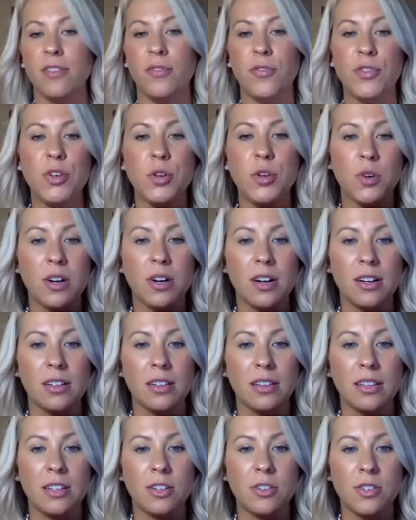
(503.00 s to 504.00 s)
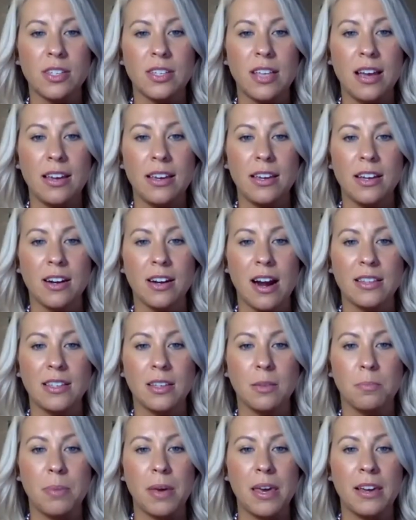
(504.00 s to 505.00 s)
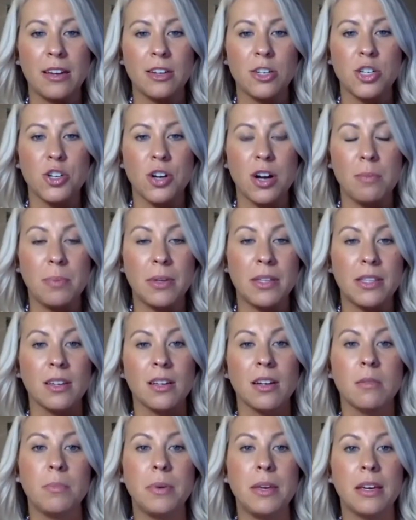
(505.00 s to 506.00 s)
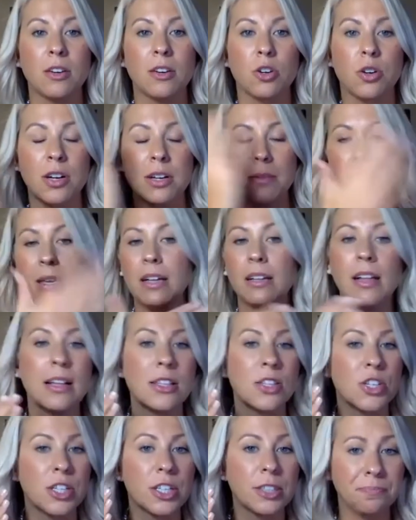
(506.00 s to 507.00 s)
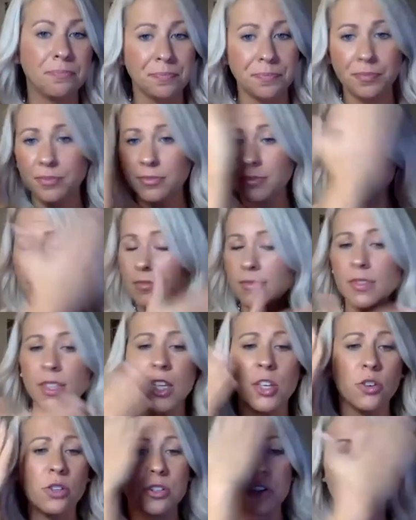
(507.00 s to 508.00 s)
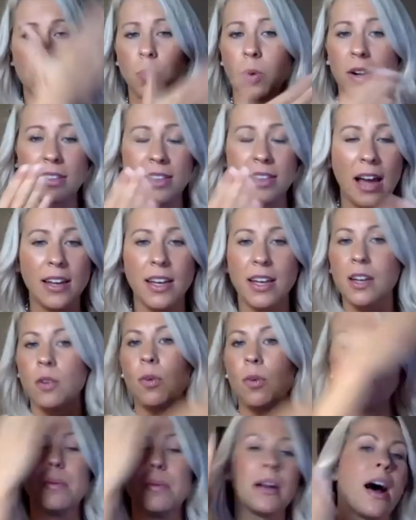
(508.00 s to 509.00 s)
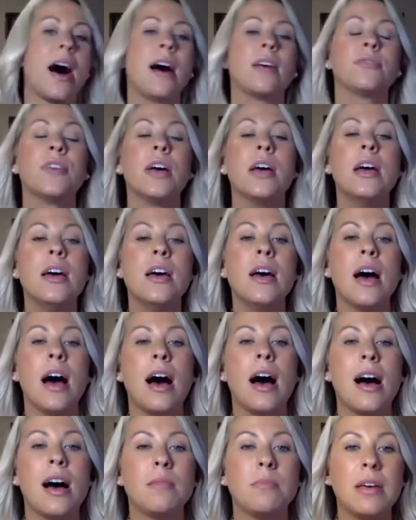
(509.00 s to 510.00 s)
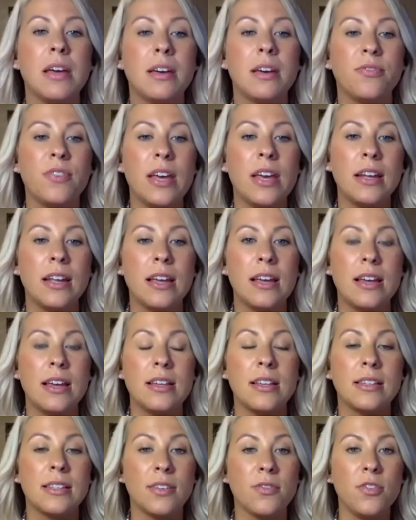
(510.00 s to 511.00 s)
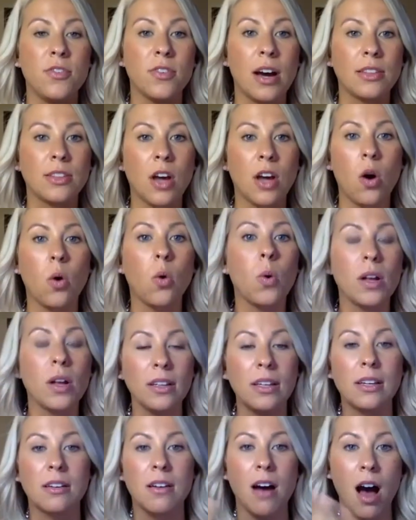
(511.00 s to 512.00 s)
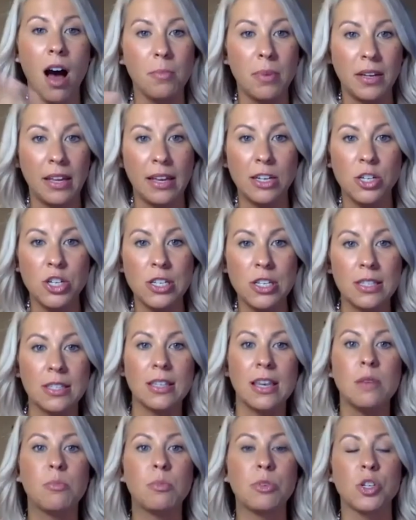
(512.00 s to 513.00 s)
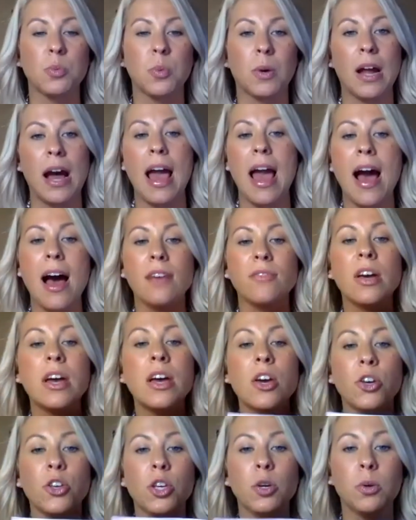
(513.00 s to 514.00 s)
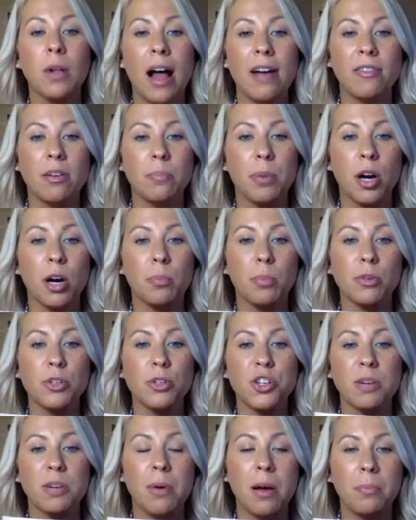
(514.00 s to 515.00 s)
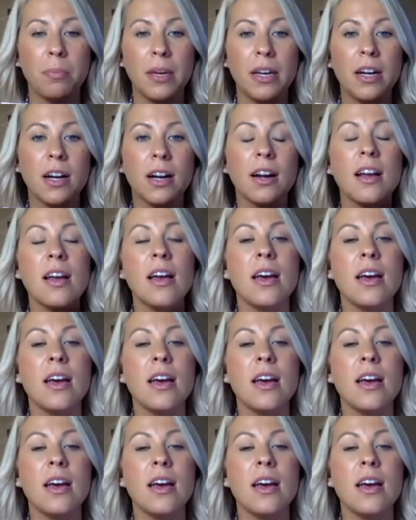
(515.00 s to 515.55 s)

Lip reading: your little set here has a pink strip, it's gonna be a creamy cleanser. You can just work that in and wipe it off. If you've got the oily to combination skin, which is what I have, you'll have a purple strip up here.